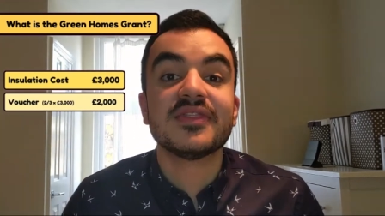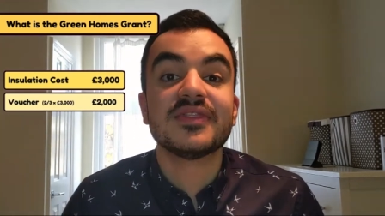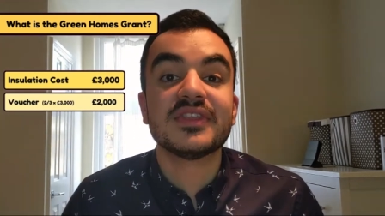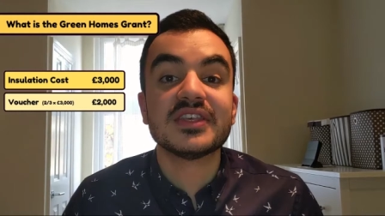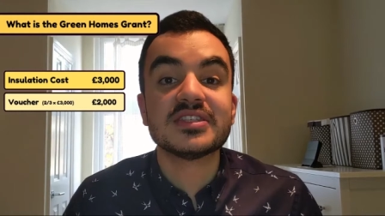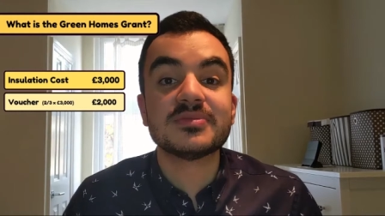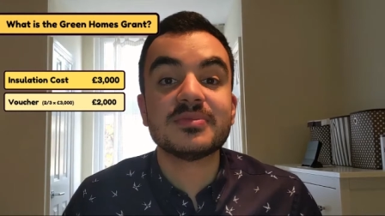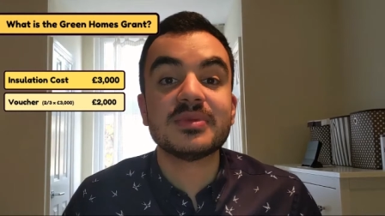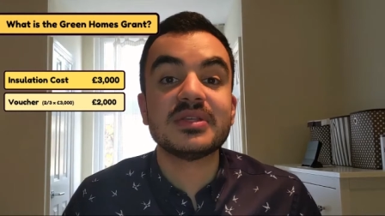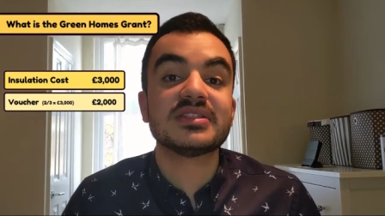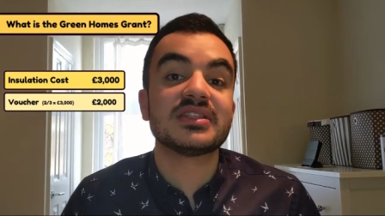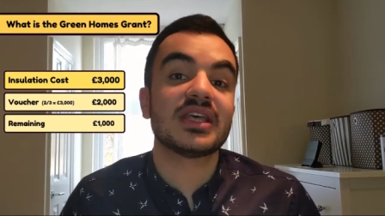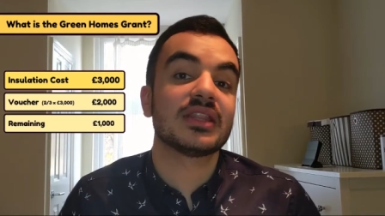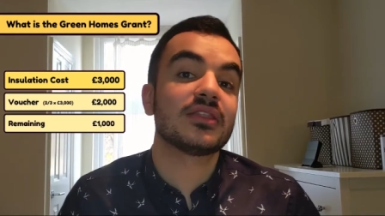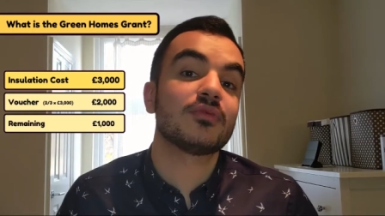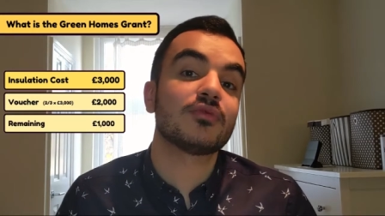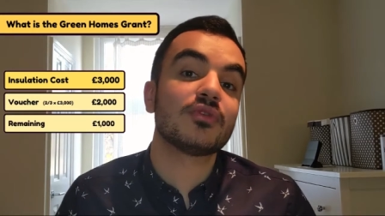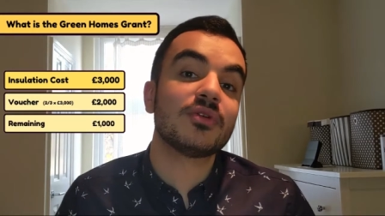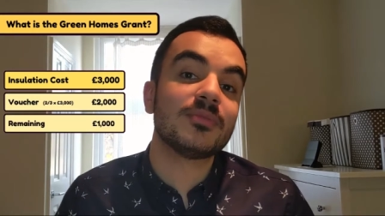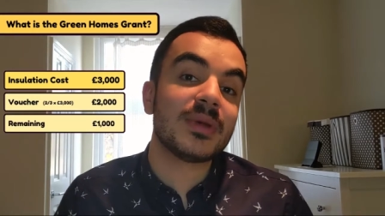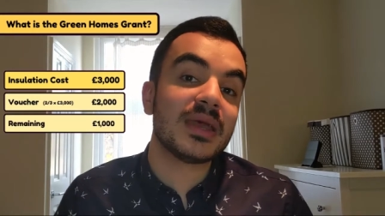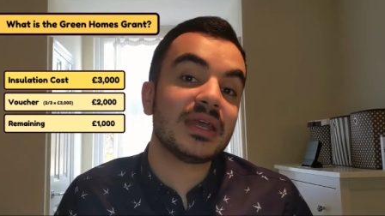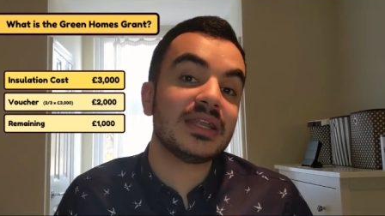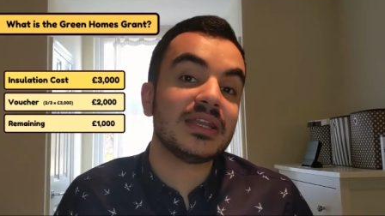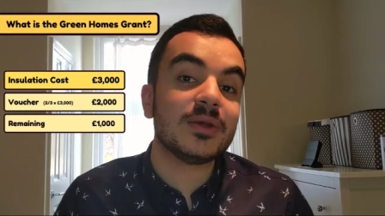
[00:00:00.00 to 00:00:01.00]
This means that the
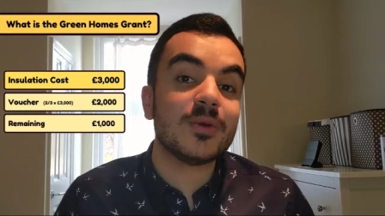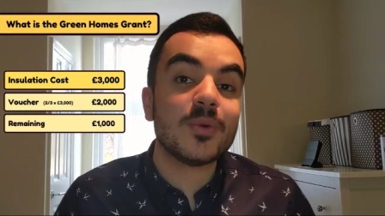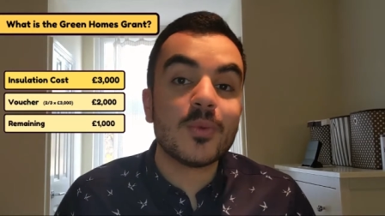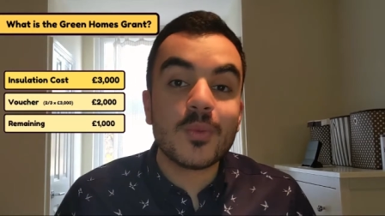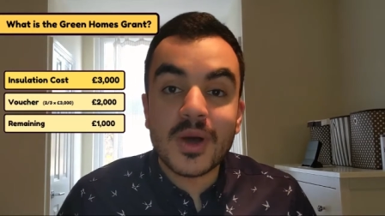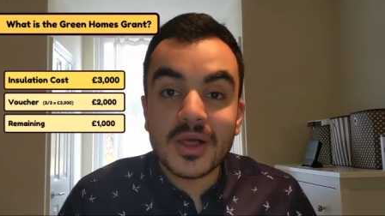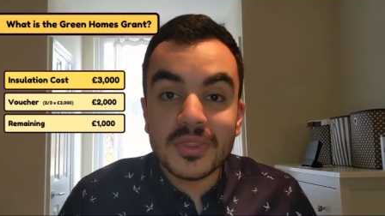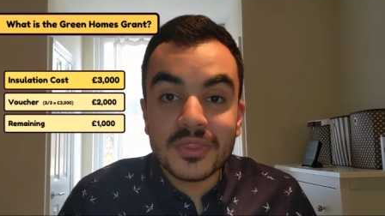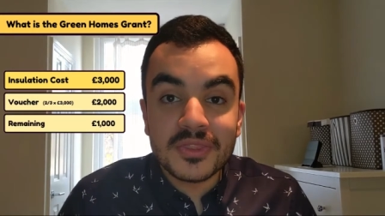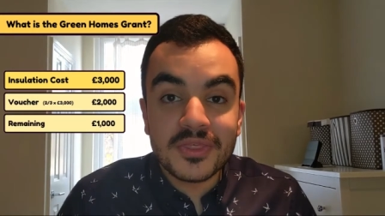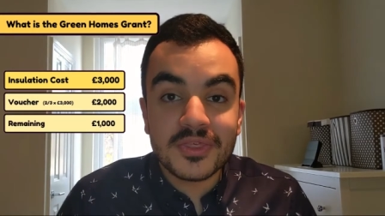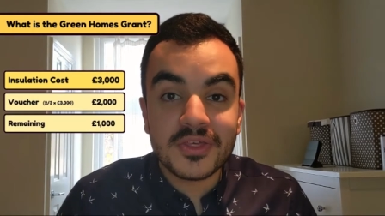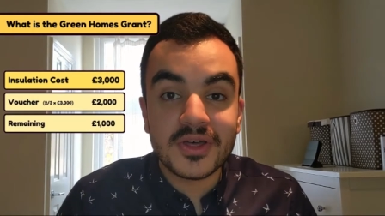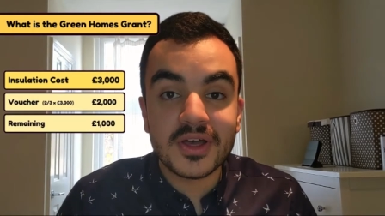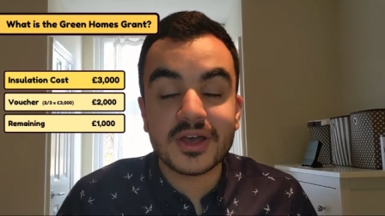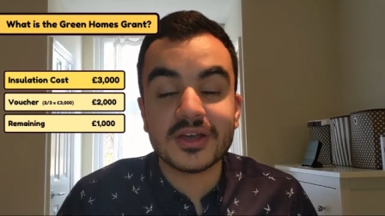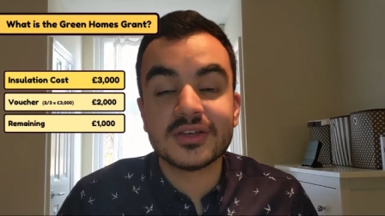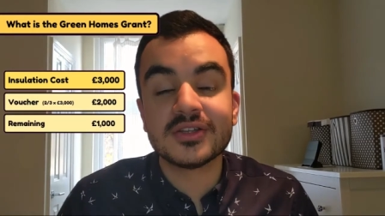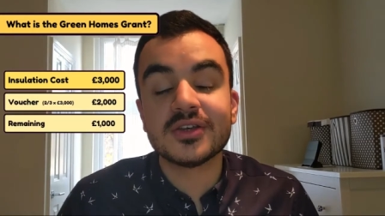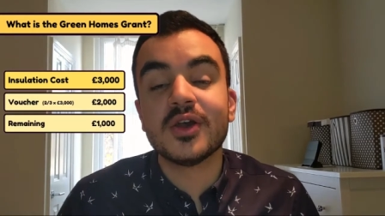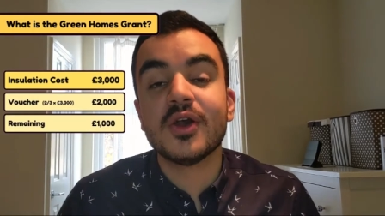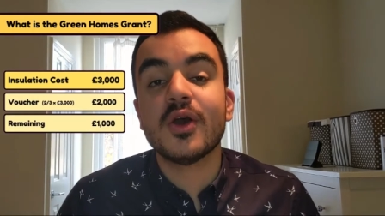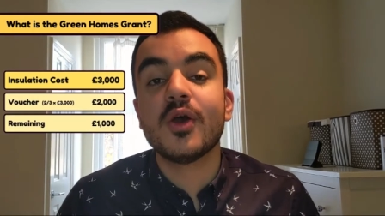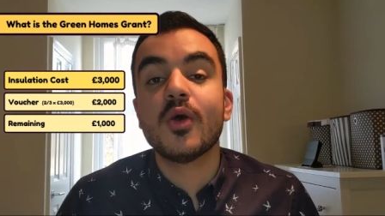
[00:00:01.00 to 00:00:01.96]
remaining one third